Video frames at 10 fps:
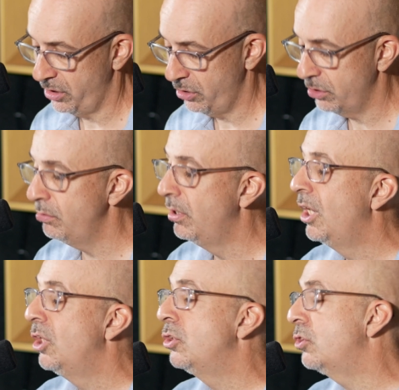to the tune.
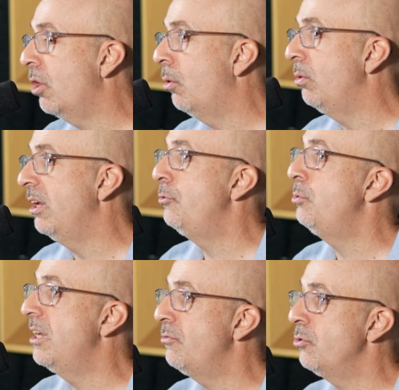So if you
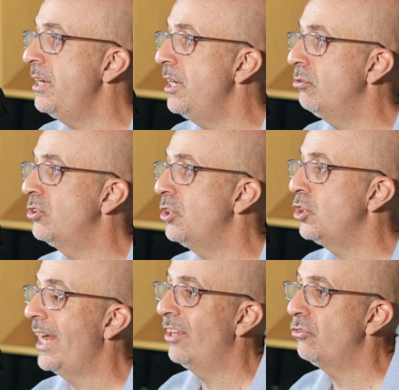give your ears a
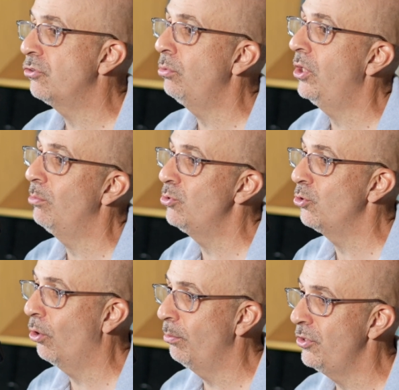chance to really
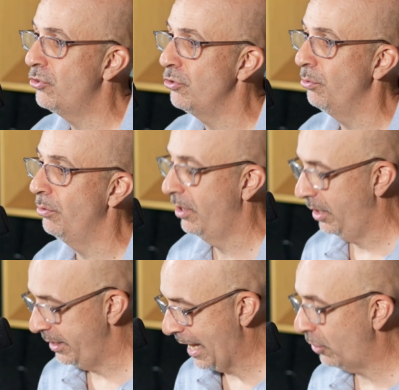absorb the tune,
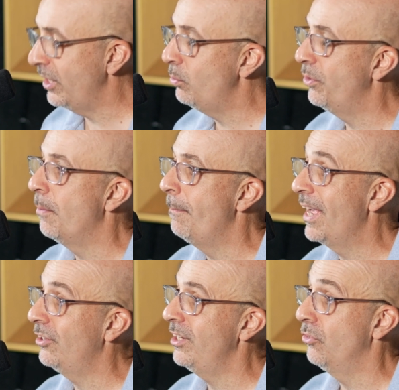not only with the
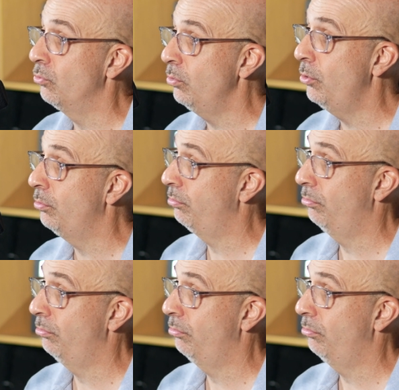melody and the root,